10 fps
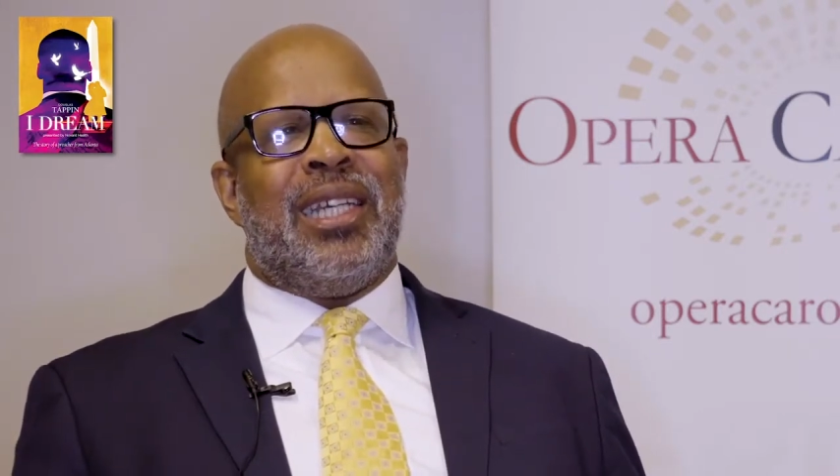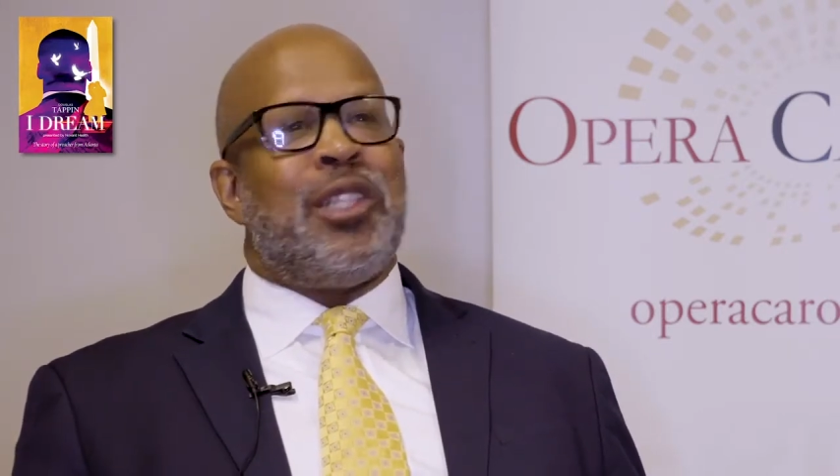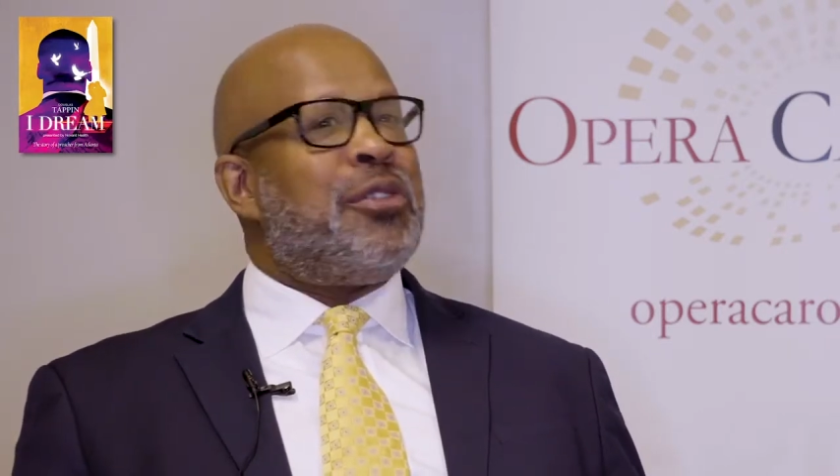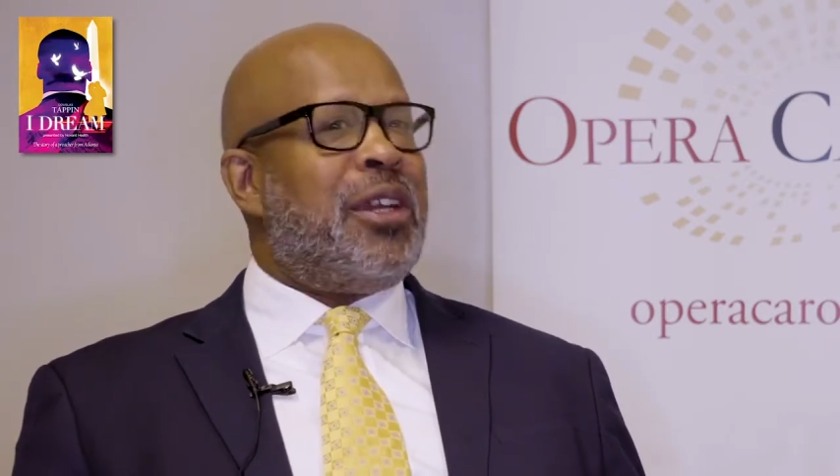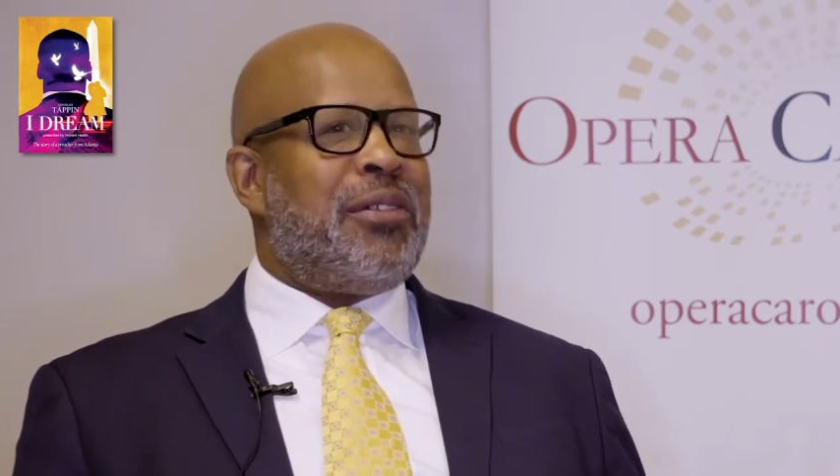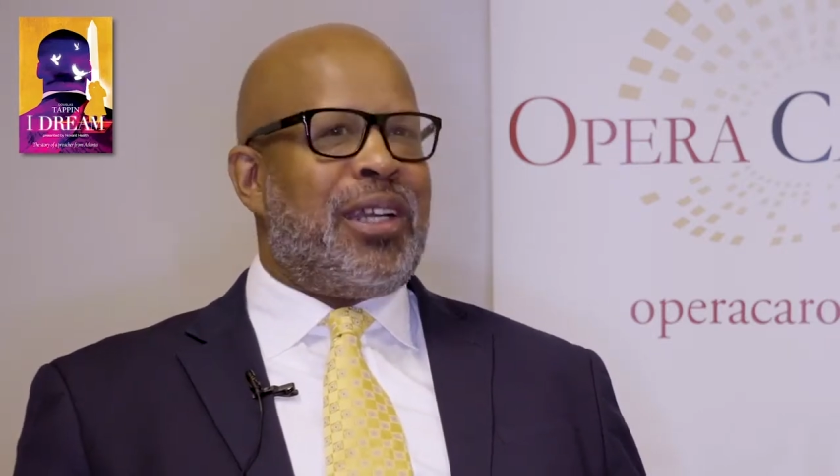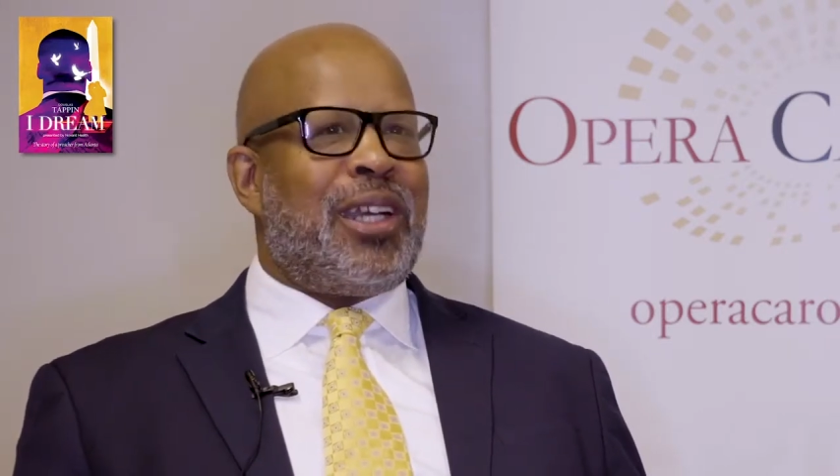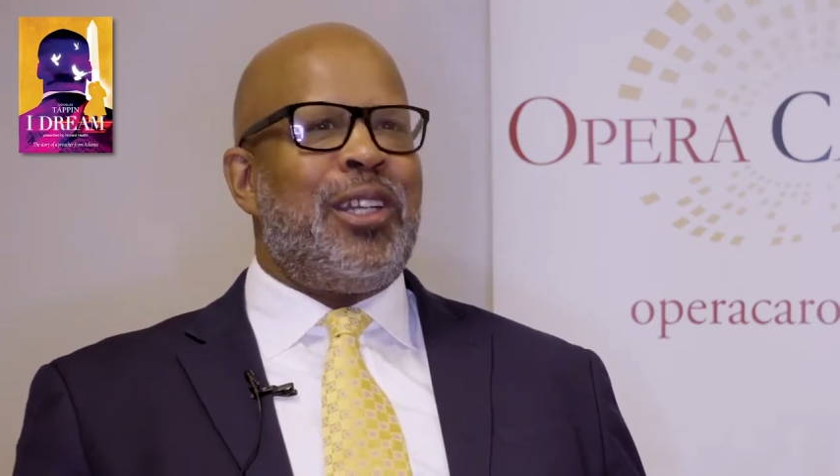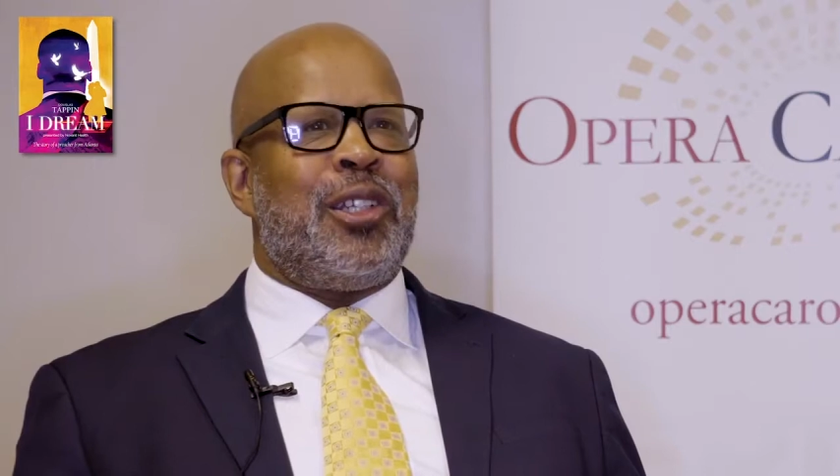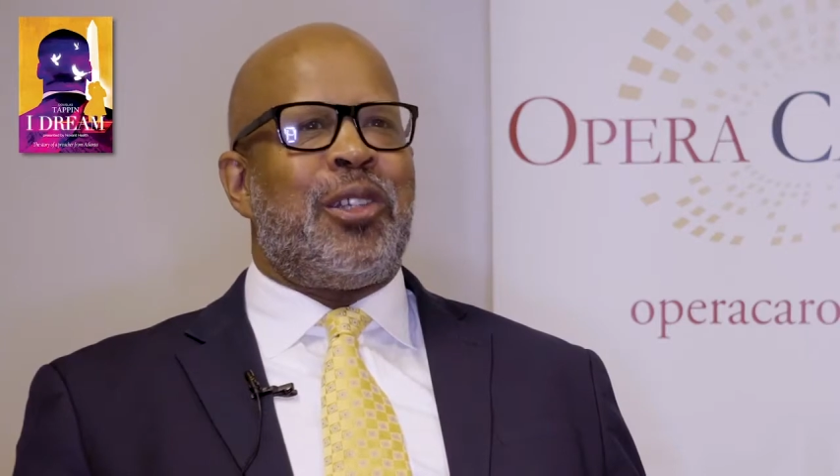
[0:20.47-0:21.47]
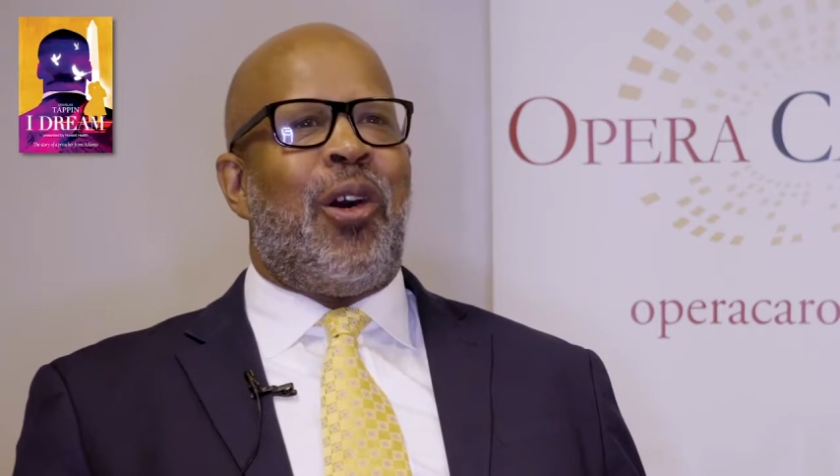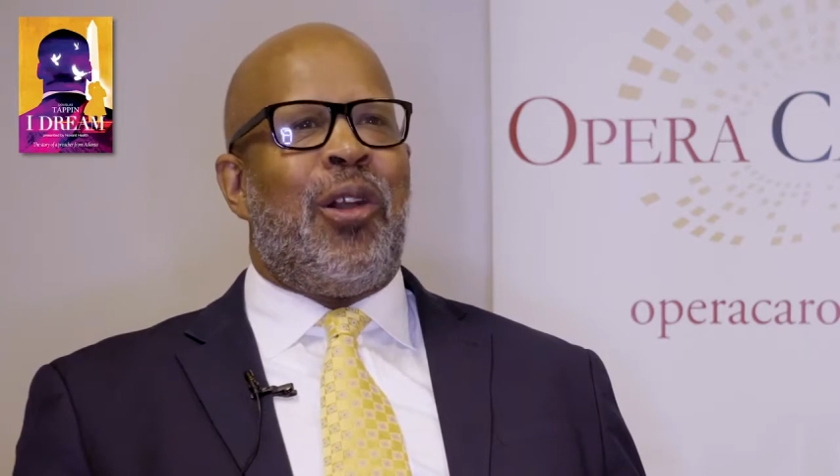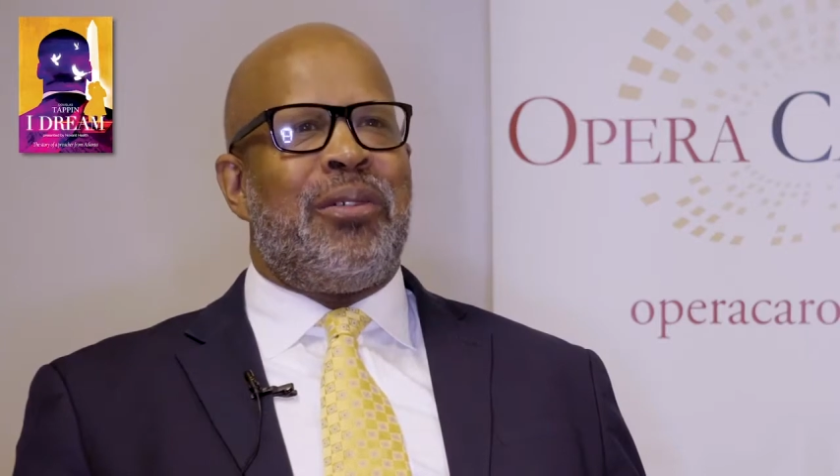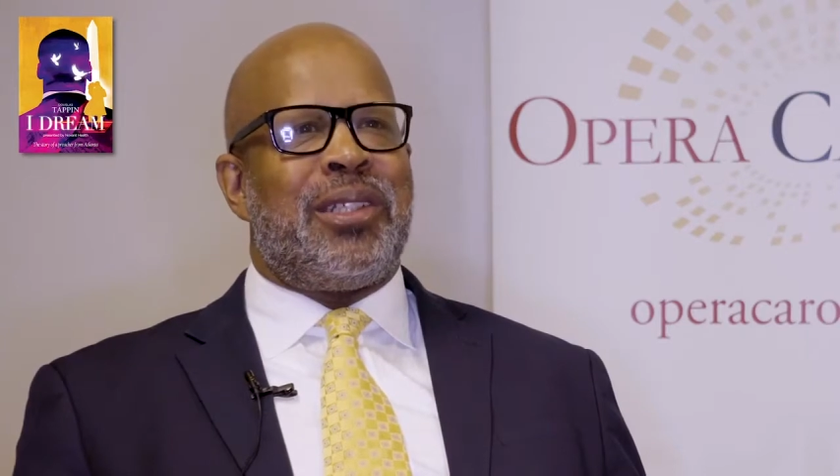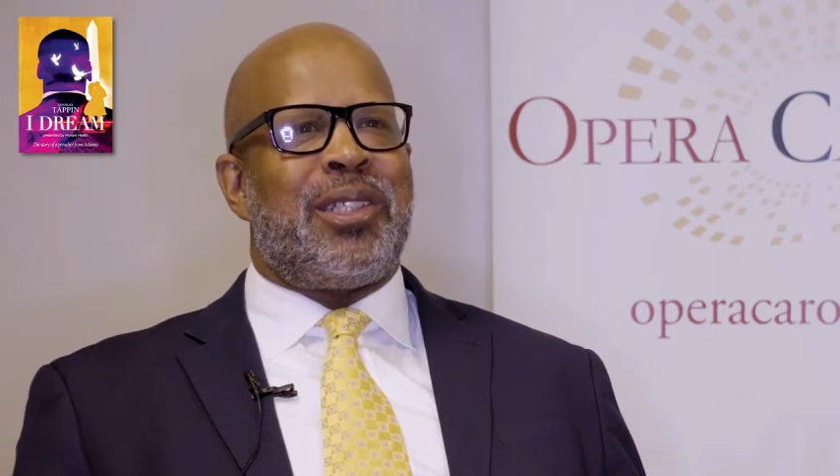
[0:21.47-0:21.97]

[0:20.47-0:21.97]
It is very, very clear to all of